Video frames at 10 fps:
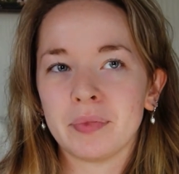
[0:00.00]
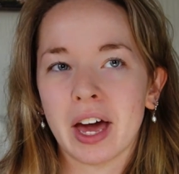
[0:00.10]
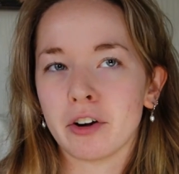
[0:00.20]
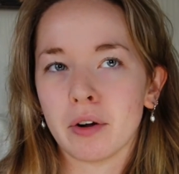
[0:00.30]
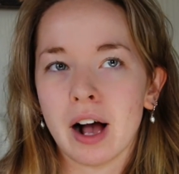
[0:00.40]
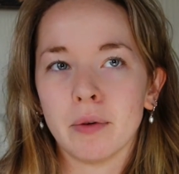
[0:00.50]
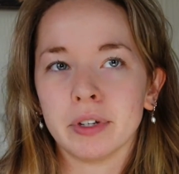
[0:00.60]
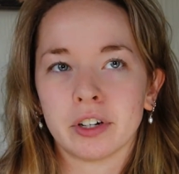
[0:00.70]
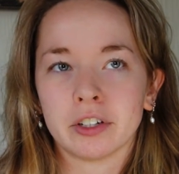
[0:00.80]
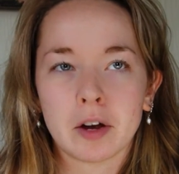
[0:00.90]
I don't know how
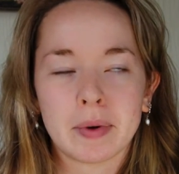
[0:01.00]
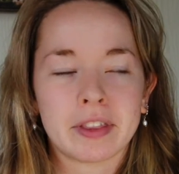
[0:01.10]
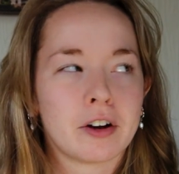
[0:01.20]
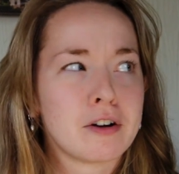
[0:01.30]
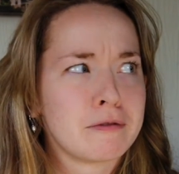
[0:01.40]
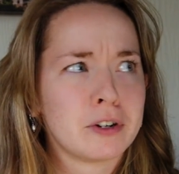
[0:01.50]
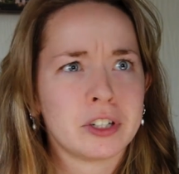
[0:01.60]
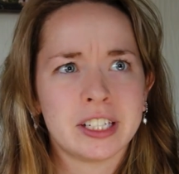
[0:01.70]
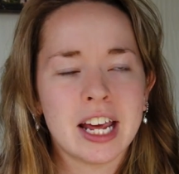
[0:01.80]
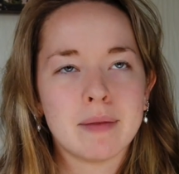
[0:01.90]
we started talking about that on our
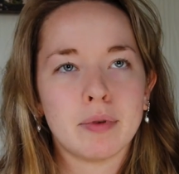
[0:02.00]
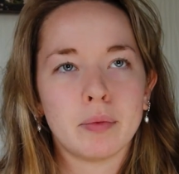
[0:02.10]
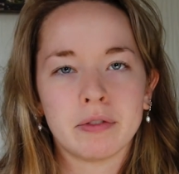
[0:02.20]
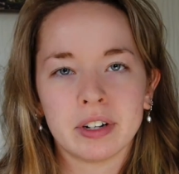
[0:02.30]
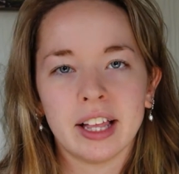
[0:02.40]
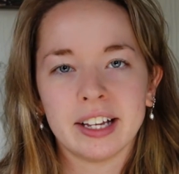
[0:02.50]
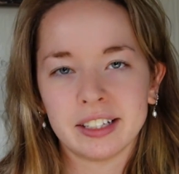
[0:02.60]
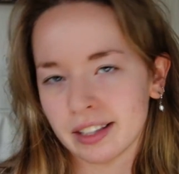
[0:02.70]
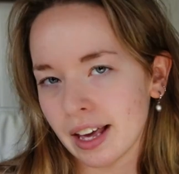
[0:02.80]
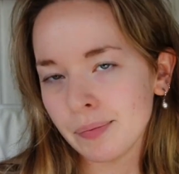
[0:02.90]
first date, but we
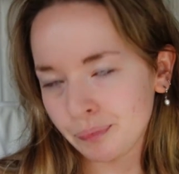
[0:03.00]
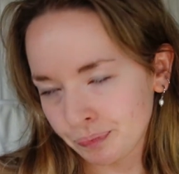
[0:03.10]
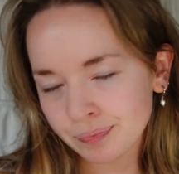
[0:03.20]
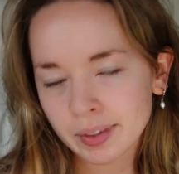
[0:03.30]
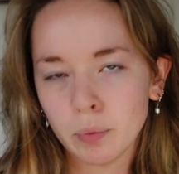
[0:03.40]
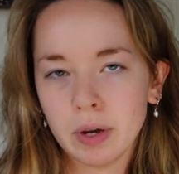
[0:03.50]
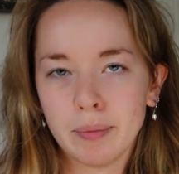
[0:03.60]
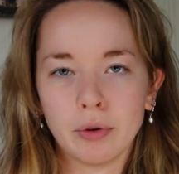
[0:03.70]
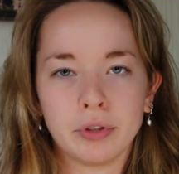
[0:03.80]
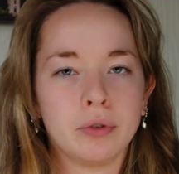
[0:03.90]
realized that we
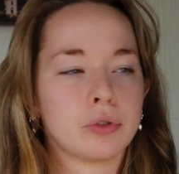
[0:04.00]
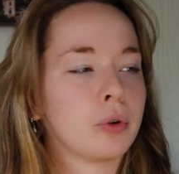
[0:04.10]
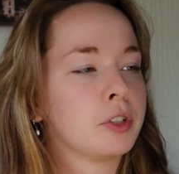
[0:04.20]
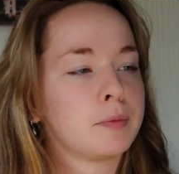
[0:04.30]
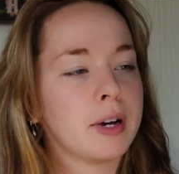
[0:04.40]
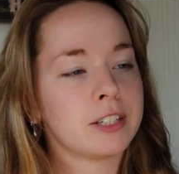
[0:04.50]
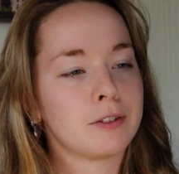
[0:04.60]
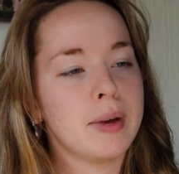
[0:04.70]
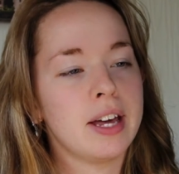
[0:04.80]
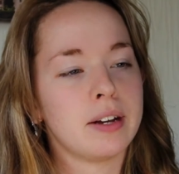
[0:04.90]
both used Old Spice
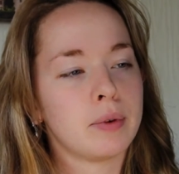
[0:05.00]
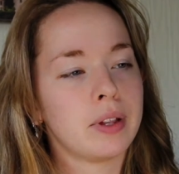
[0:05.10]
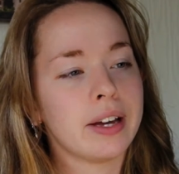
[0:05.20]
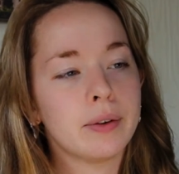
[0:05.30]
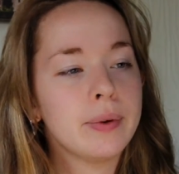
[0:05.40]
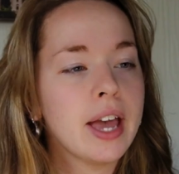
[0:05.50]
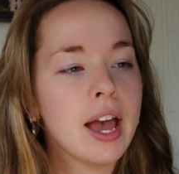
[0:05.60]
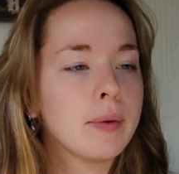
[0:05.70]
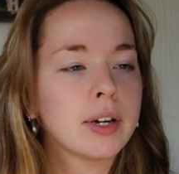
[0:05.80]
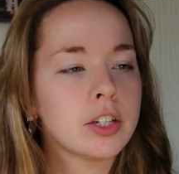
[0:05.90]
for Men, and we're like, well,
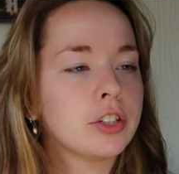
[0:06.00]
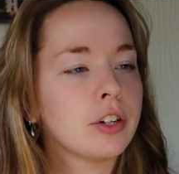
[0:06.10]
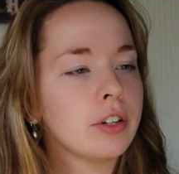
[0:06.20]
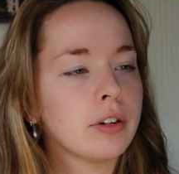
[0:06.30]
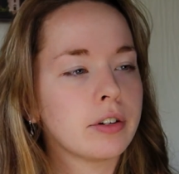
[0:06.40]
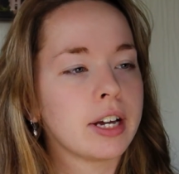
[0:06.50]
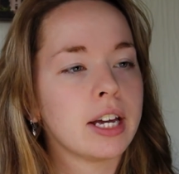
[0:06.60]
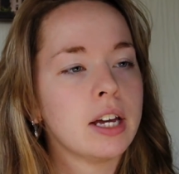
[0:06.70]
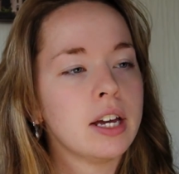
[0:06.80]
yay, we can share deodorant.